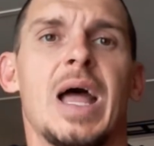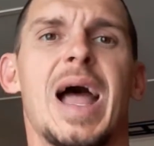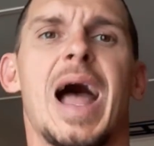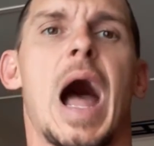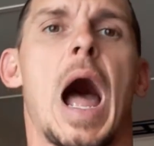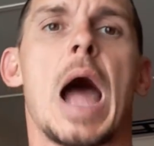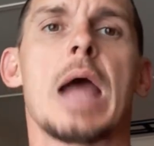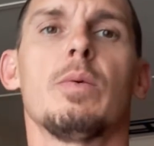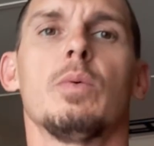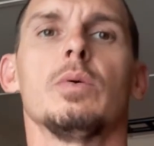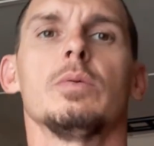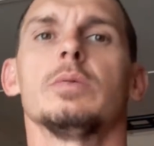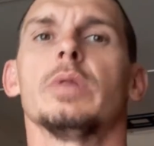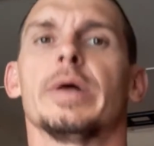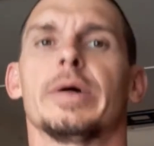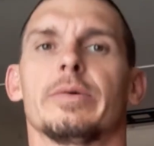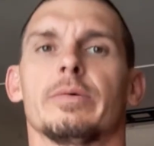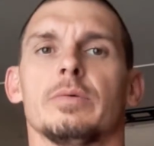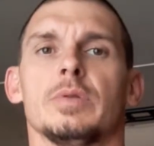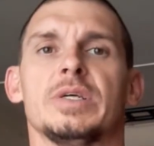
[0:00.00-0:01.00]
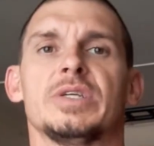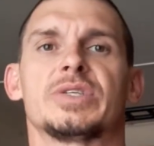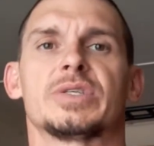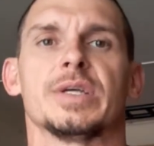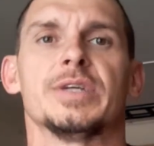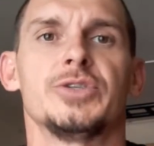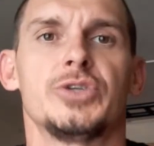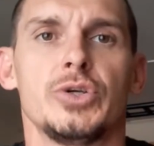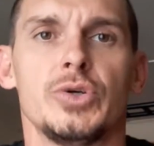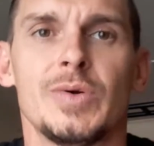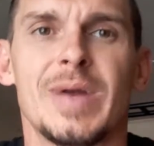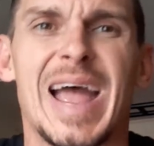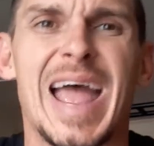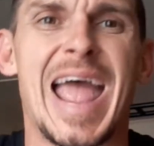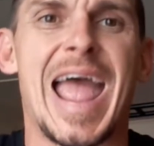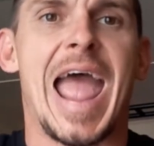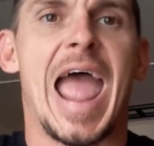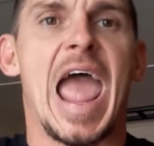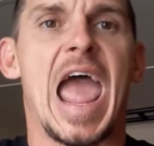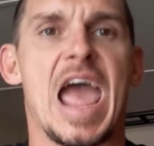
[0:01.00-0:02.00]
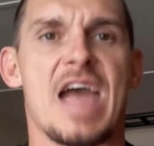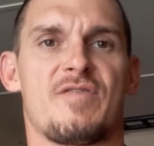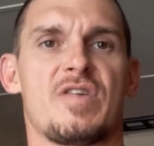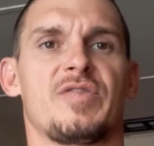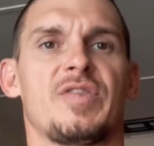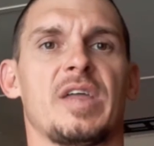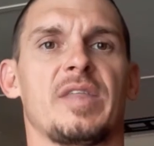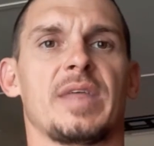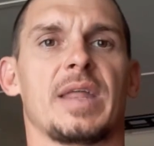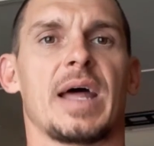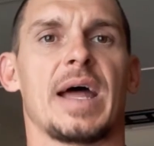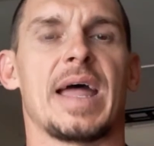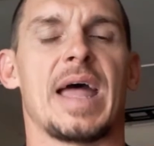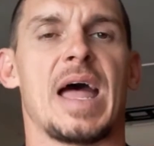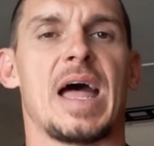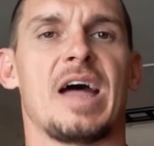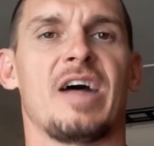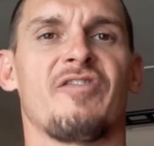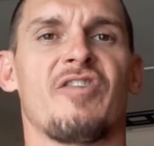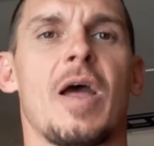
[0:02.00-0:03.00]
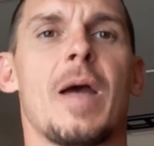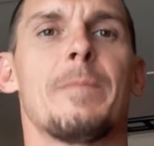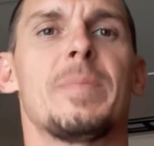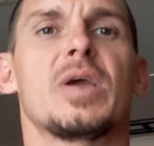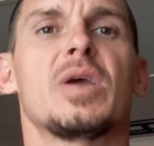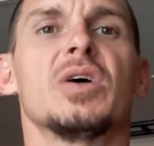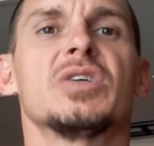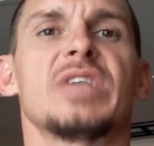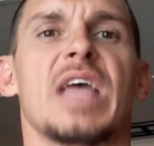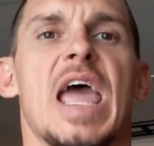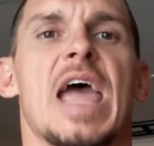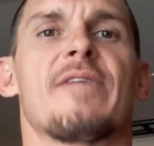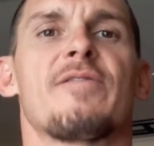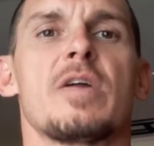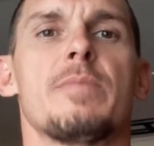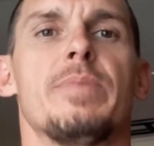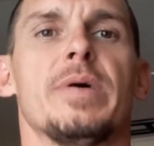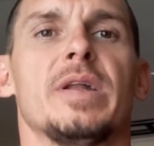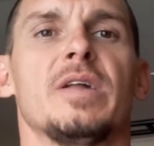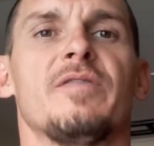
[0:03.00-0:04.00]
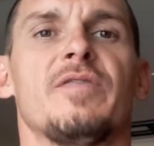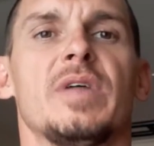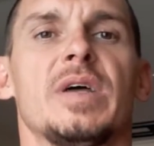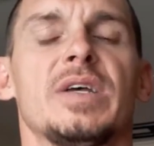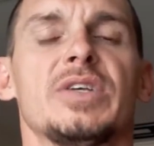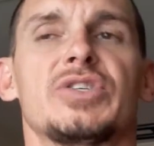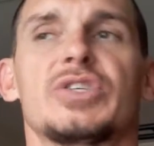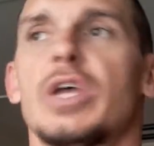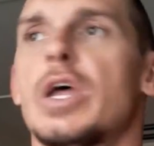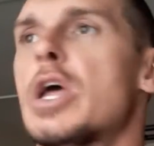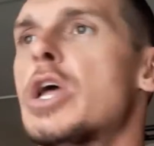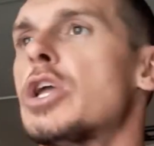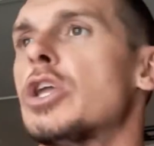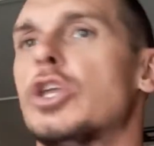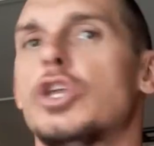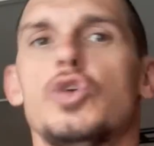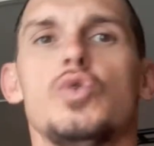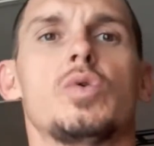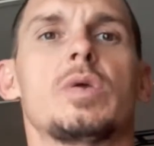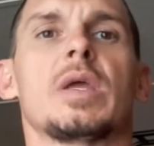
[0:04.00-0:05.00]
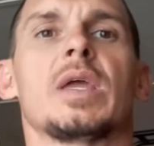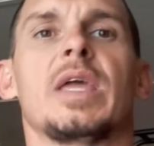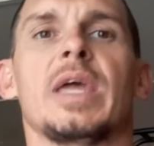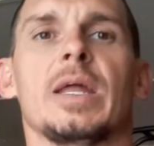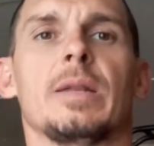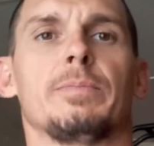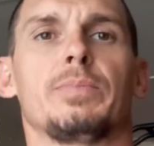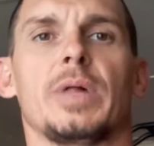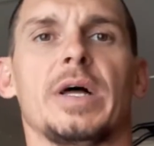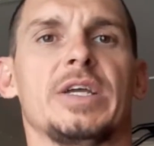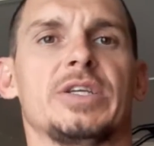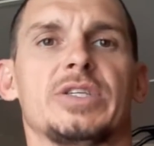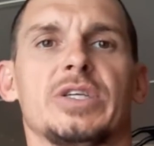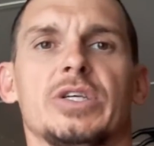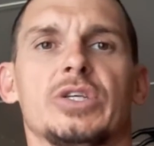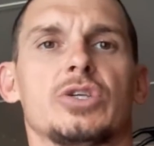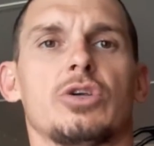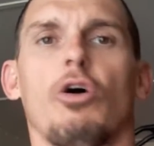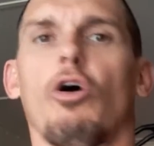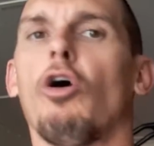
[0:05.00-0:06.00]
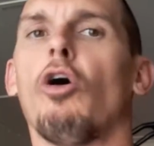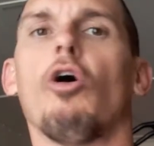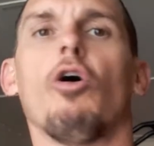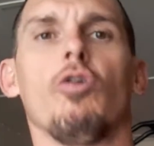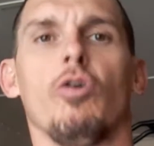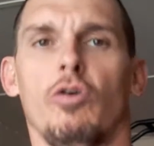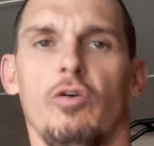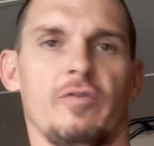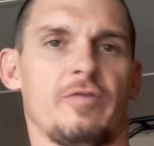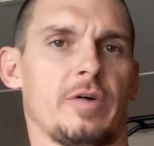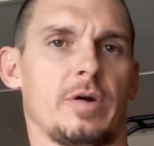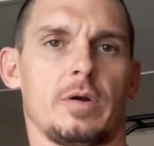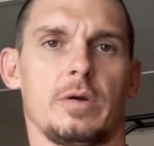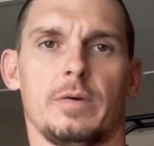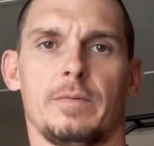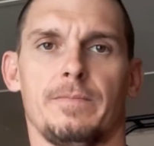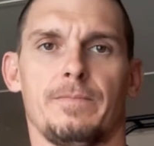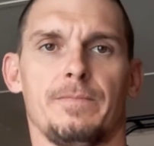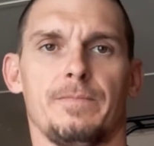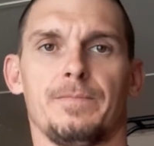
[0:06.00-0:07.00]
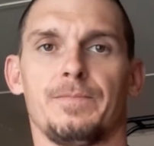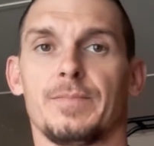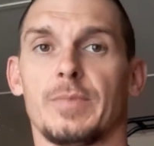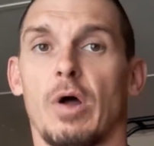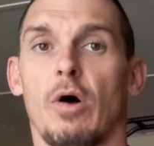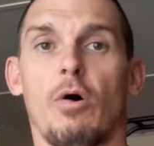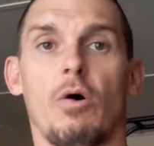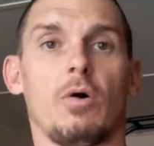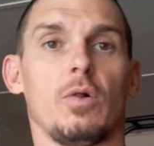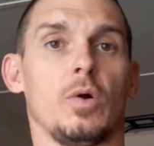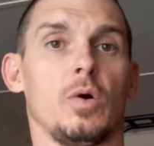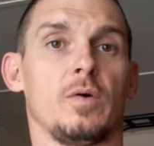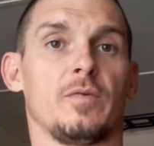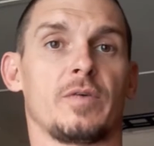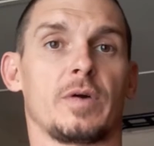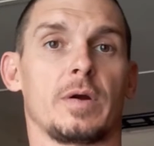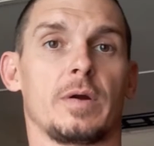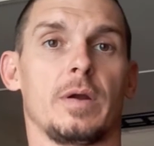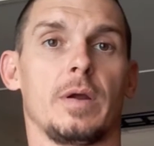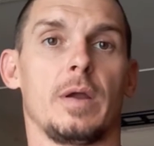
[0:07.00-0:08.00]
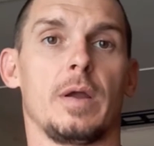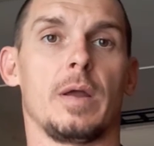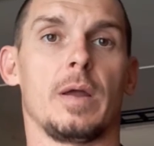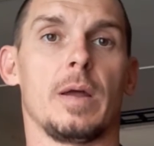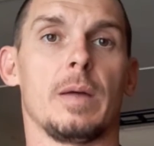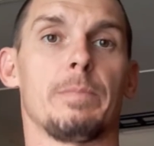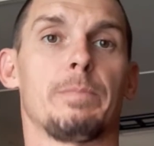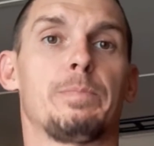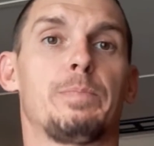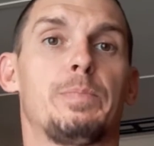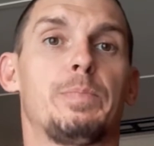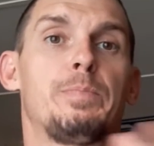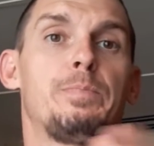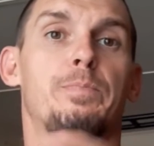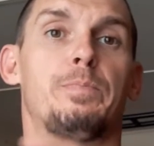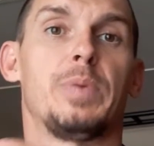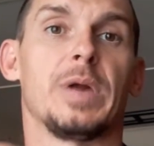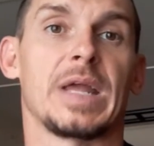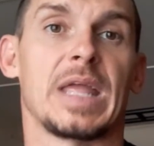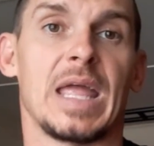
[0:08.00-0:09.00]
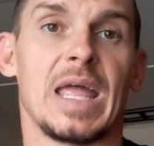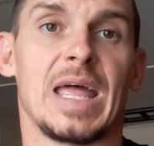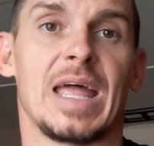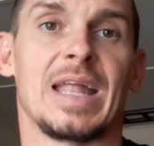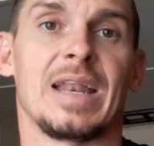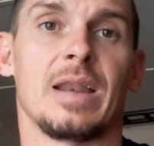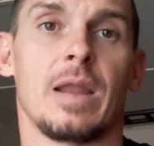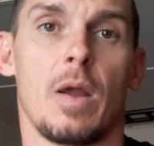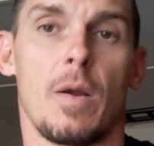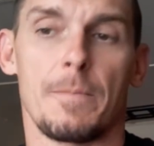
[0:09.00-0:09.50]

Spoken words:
I will literally send you everything that I have because every bit of this you can get in places all over. But again,